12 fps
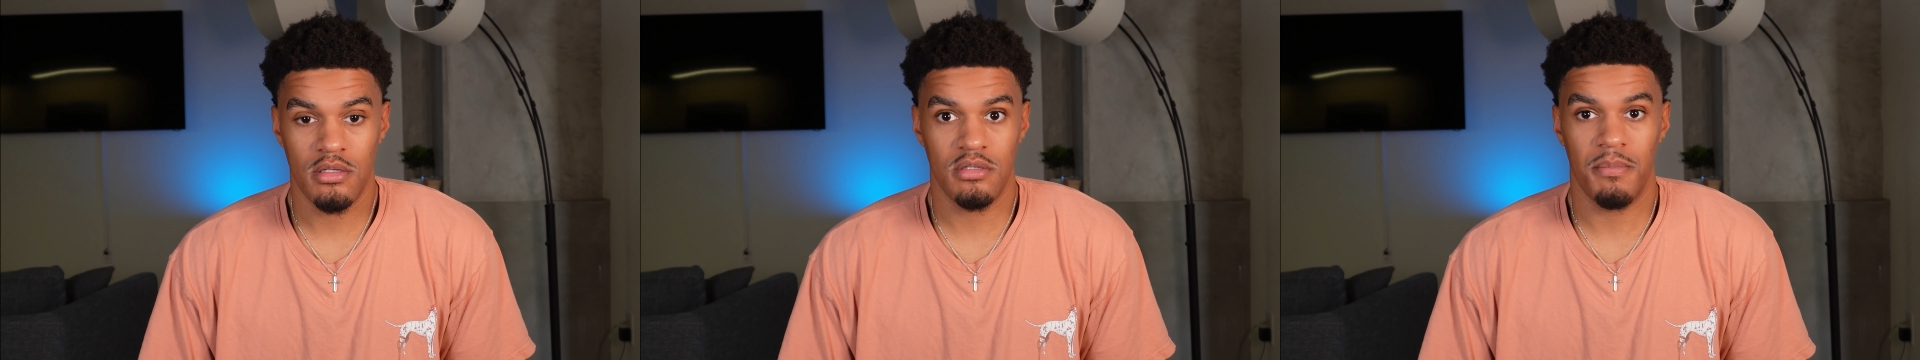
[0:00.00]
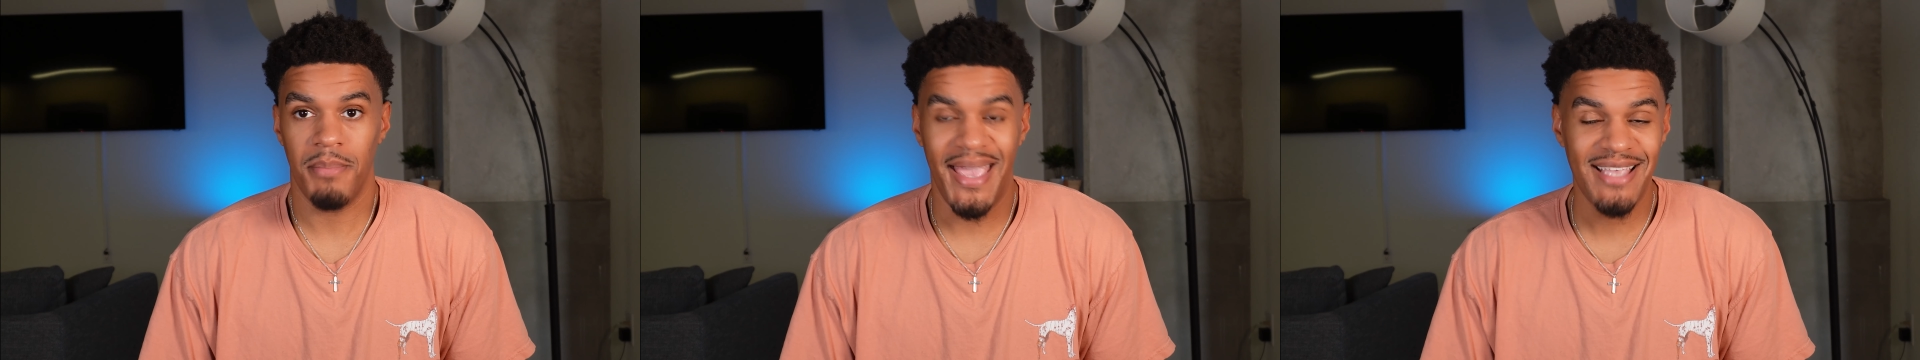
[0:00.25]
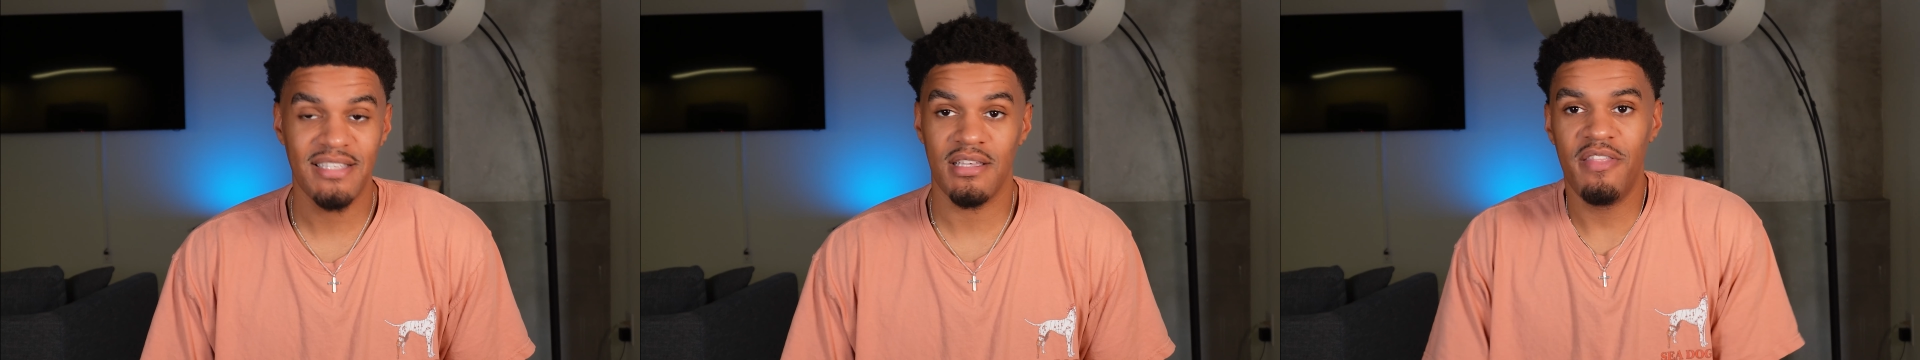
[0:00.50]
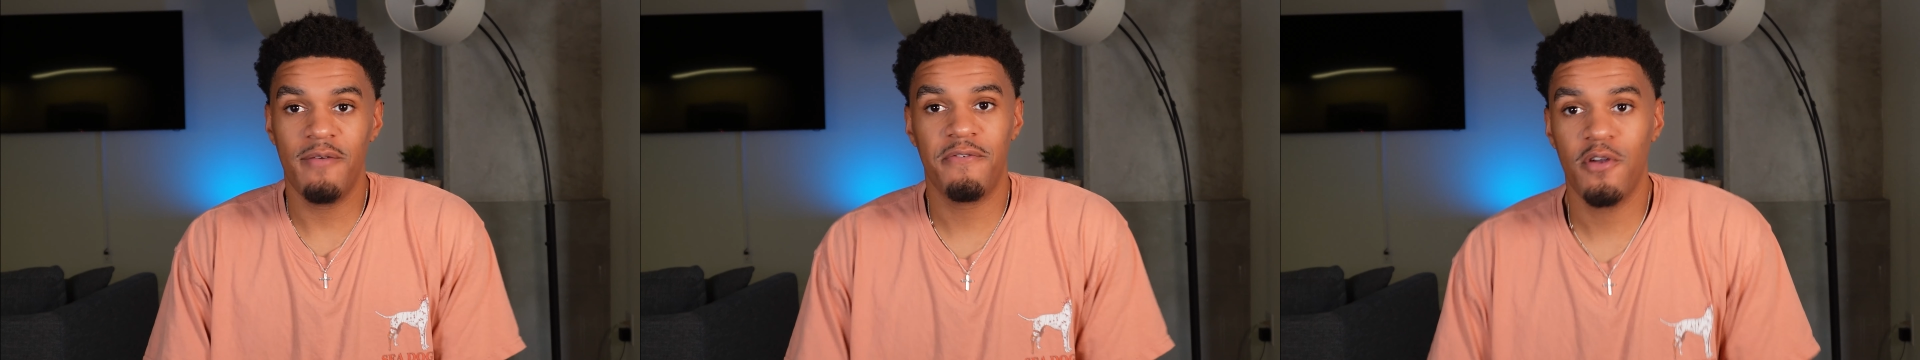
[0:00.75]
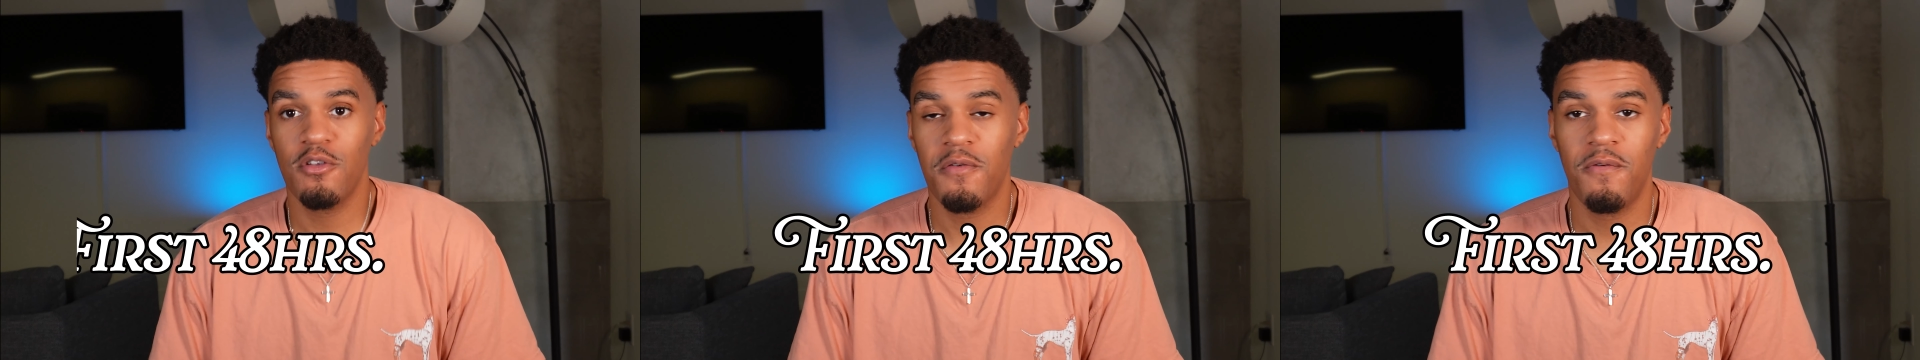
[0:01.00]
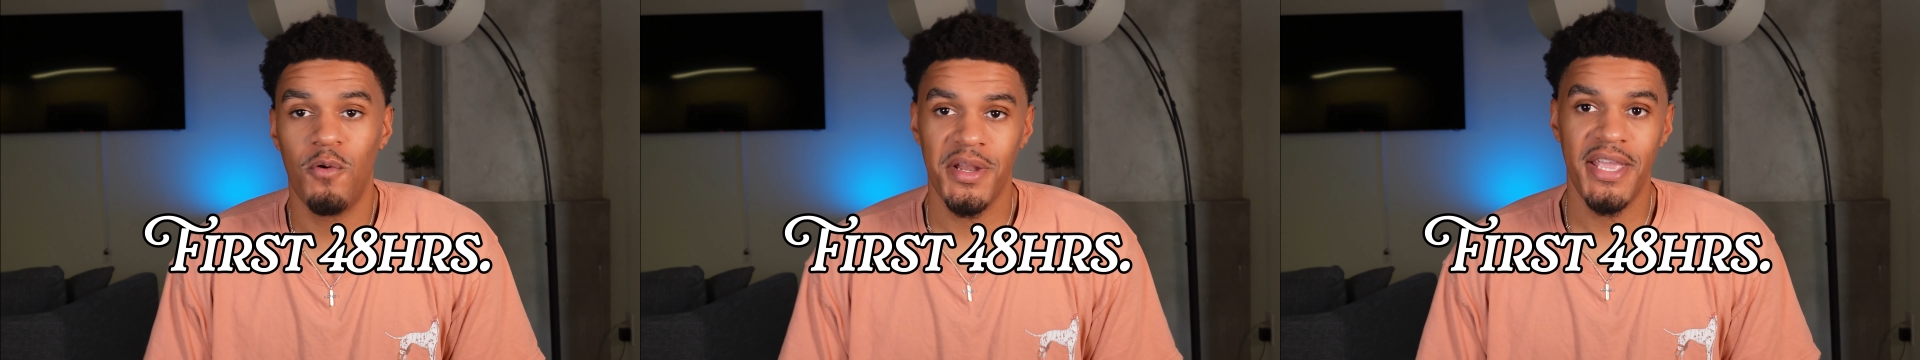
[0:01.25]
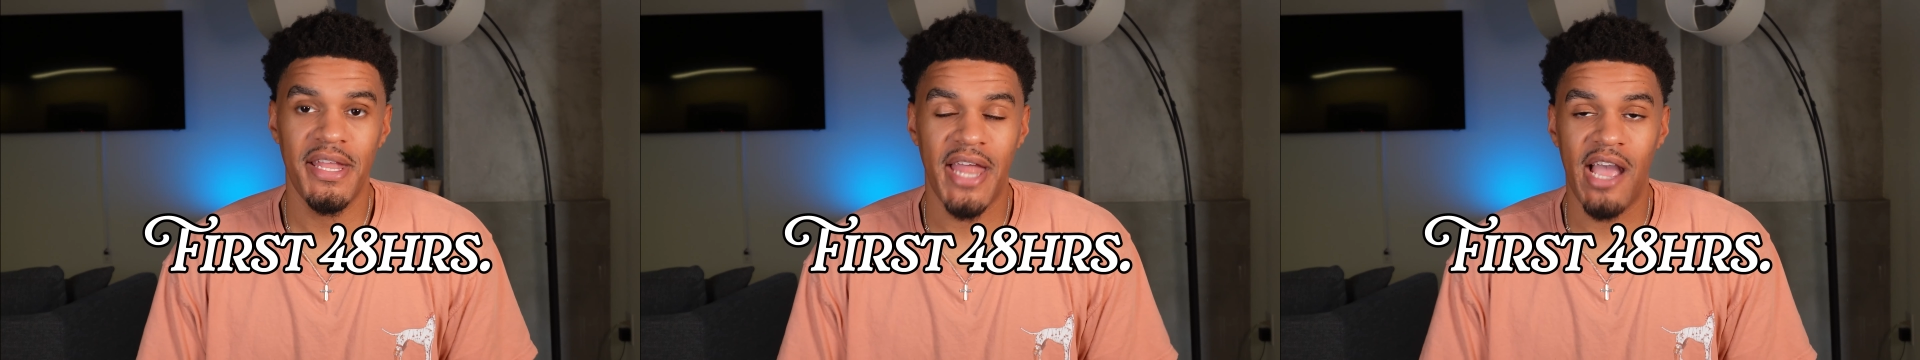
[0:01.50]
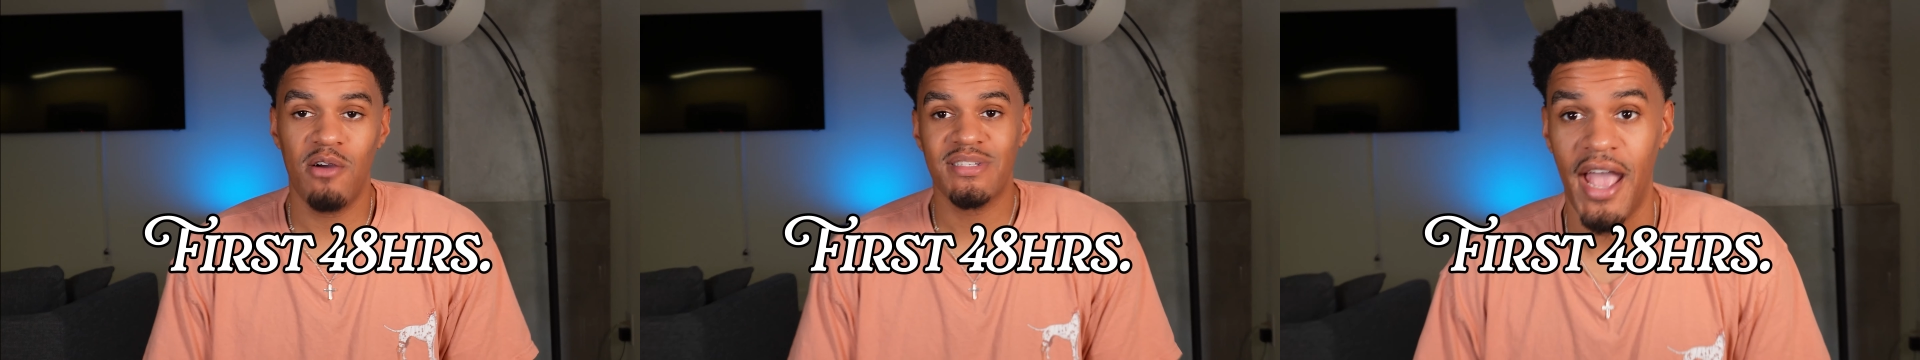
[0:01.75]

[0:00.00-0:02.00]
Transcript: amazing. In the first 48 hours,